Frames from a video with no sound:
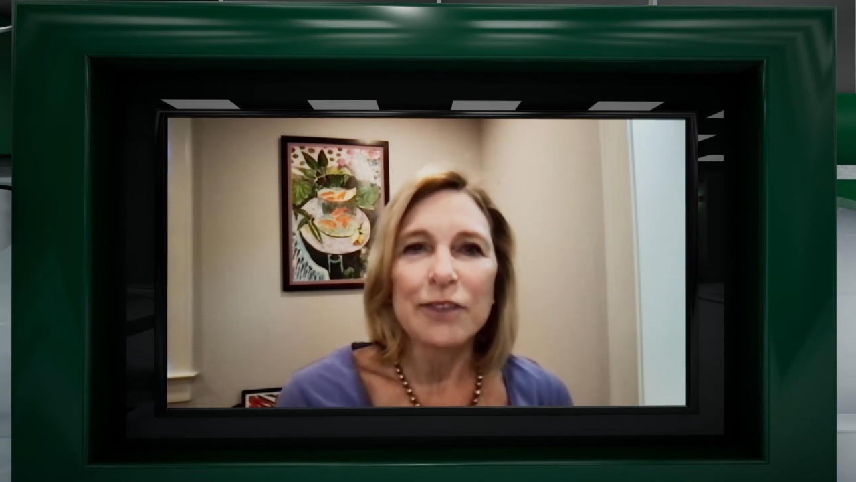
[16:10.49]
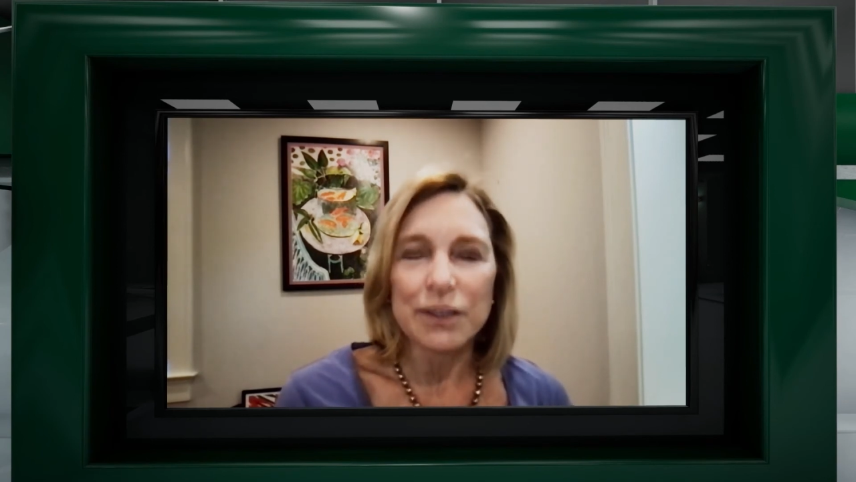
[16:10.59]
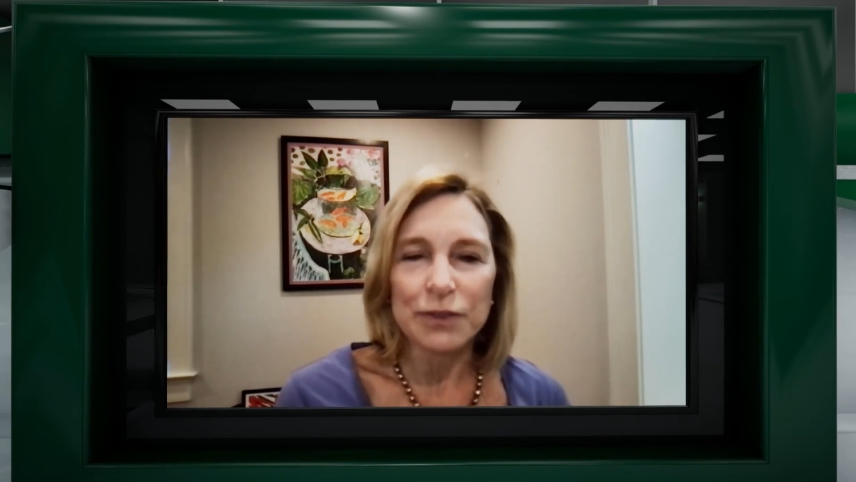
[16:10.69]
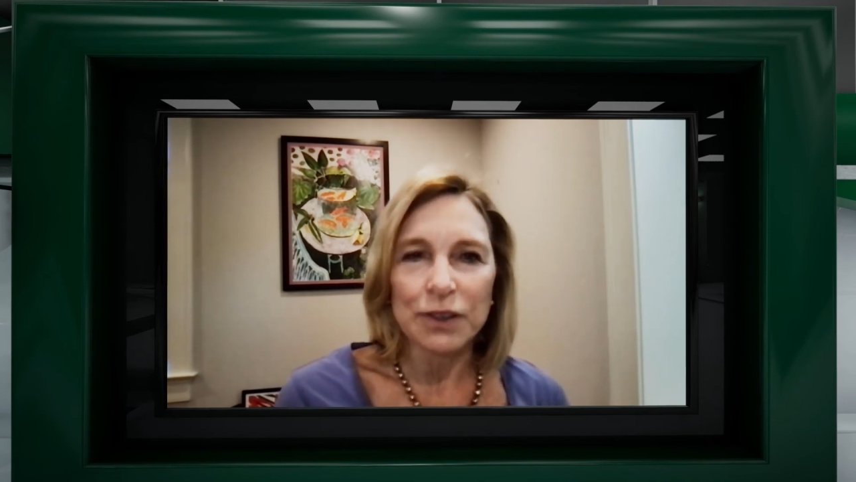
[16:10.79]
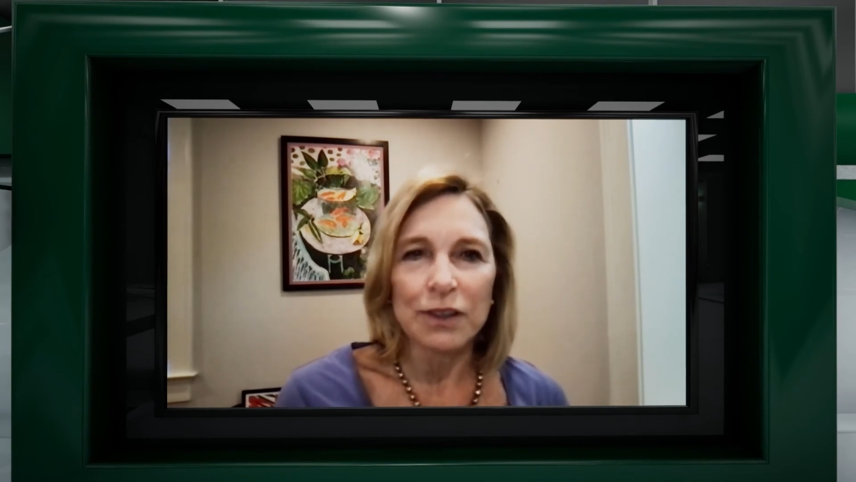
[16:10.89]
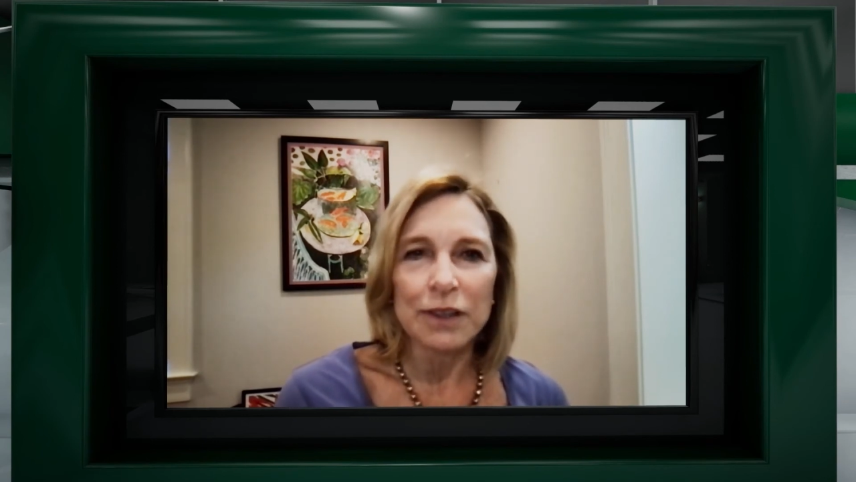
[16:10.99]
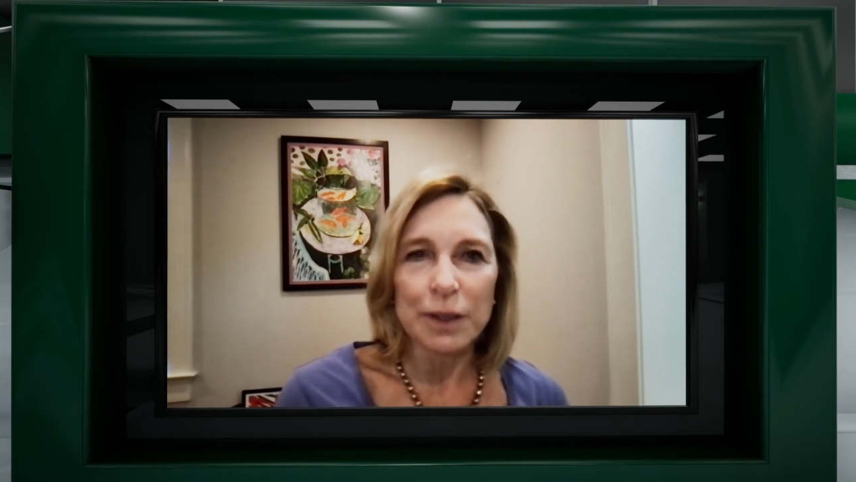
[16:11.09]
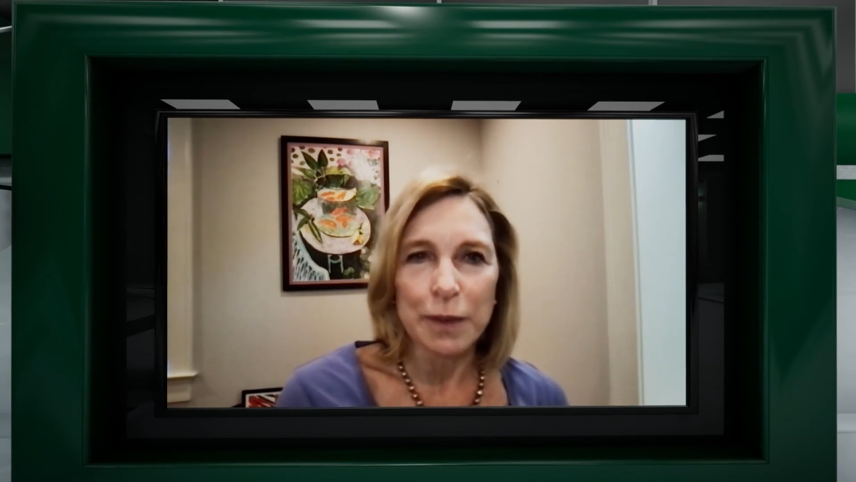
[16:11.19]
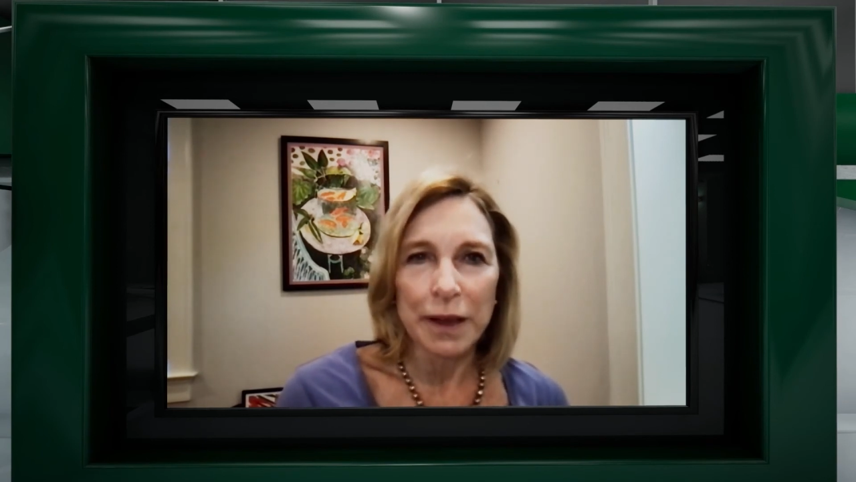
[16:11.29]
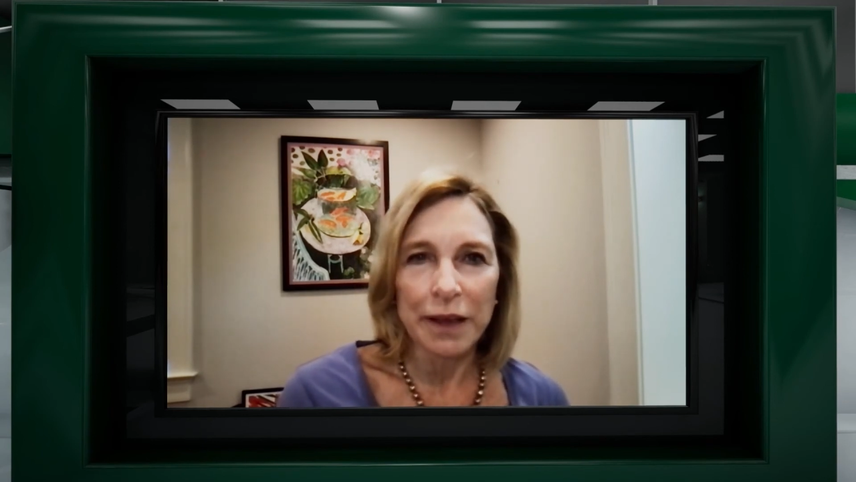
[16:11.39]
difficult
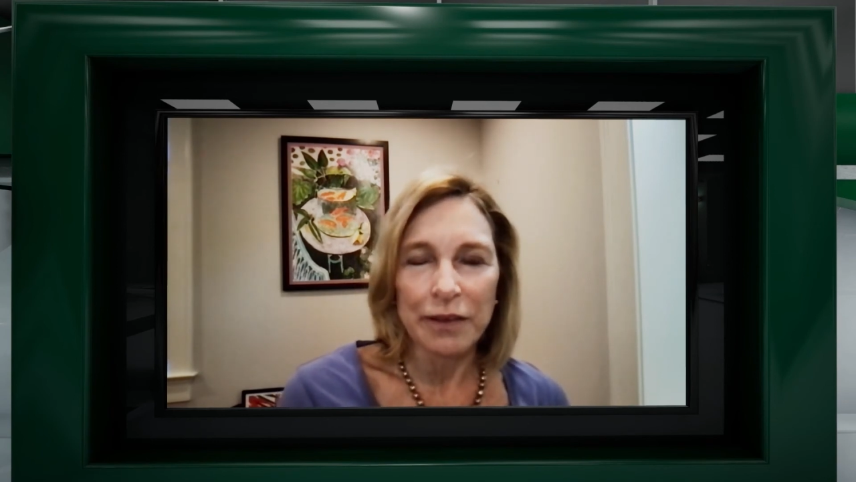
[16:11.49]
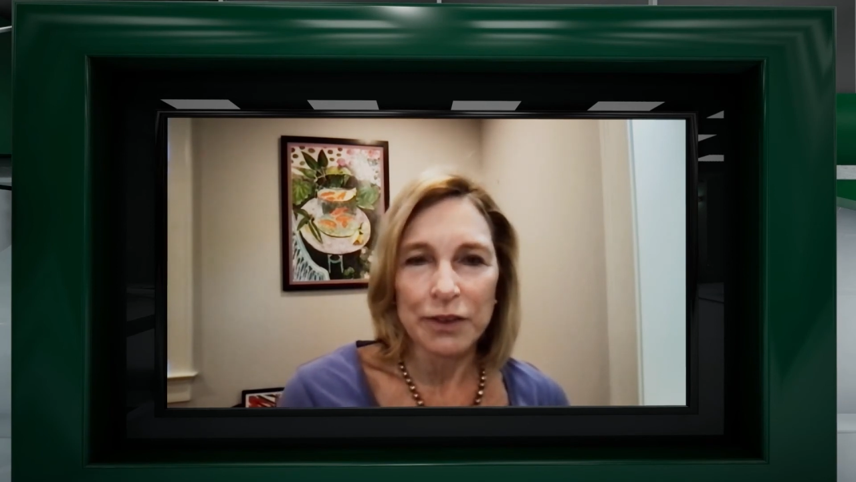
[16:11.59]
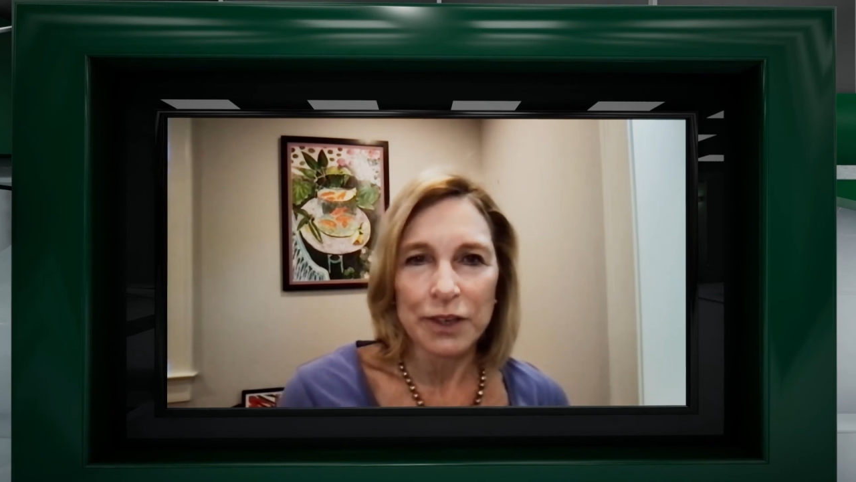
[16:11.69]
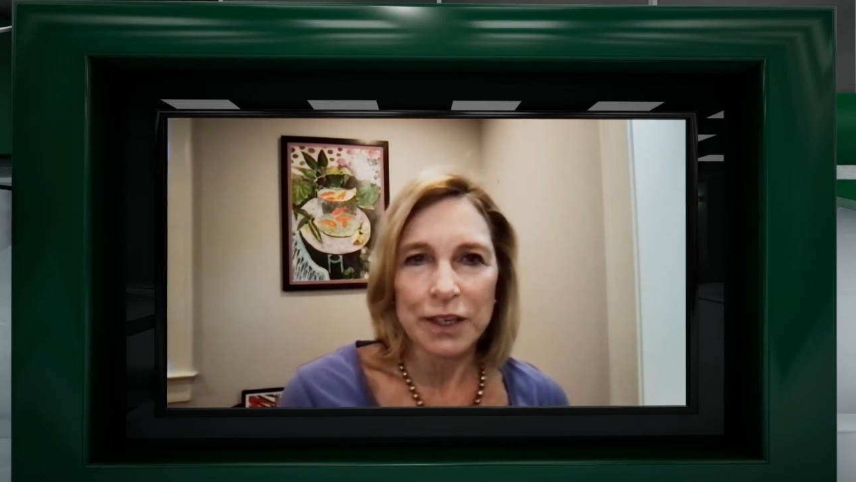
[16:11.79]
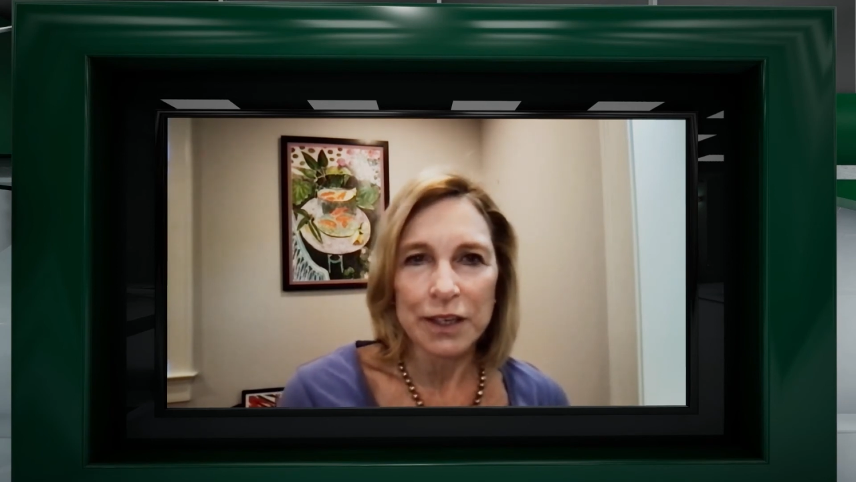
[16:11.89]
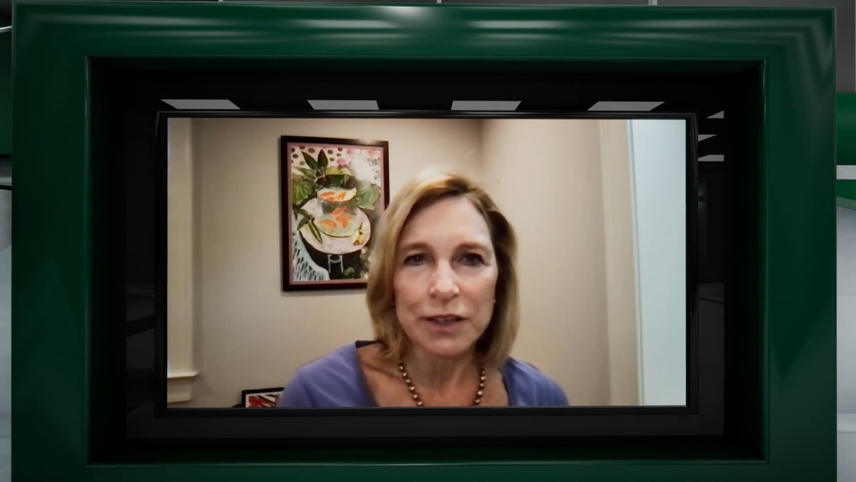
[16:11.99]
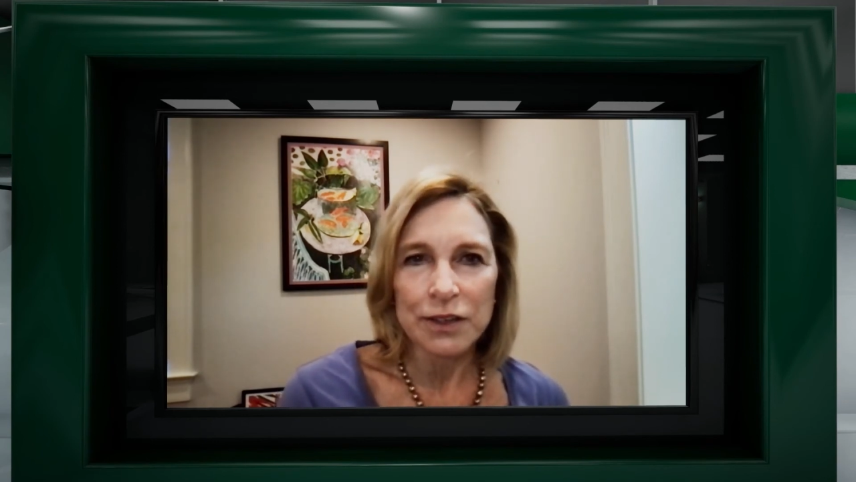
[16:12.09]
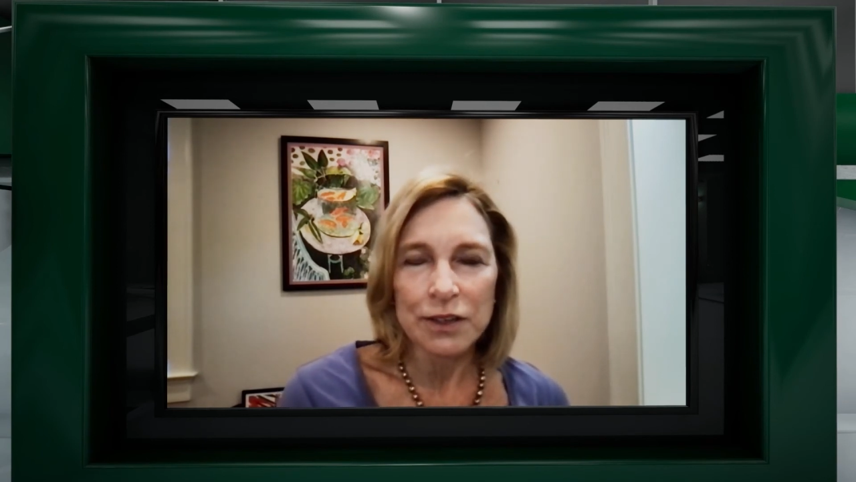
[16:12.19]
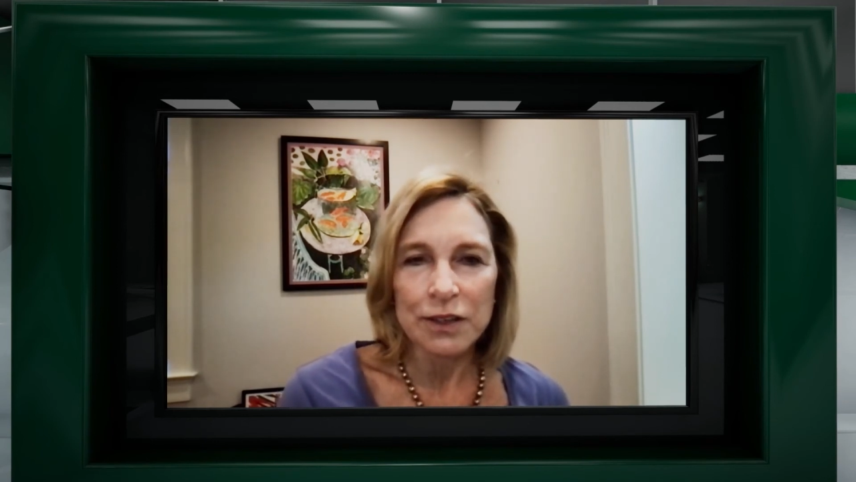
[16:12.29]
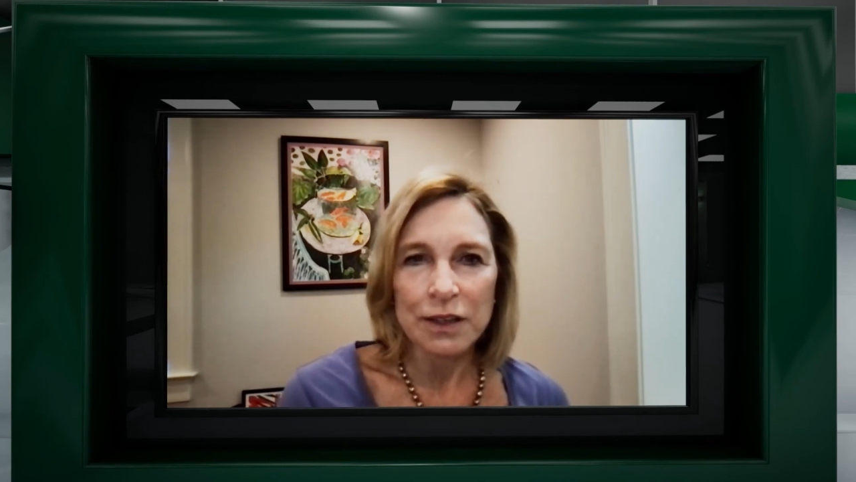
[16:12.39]
the behavior
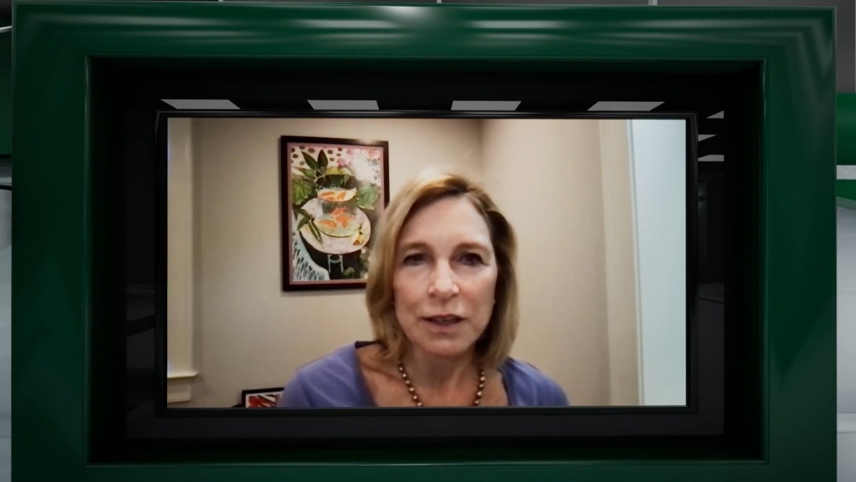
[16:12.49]
is.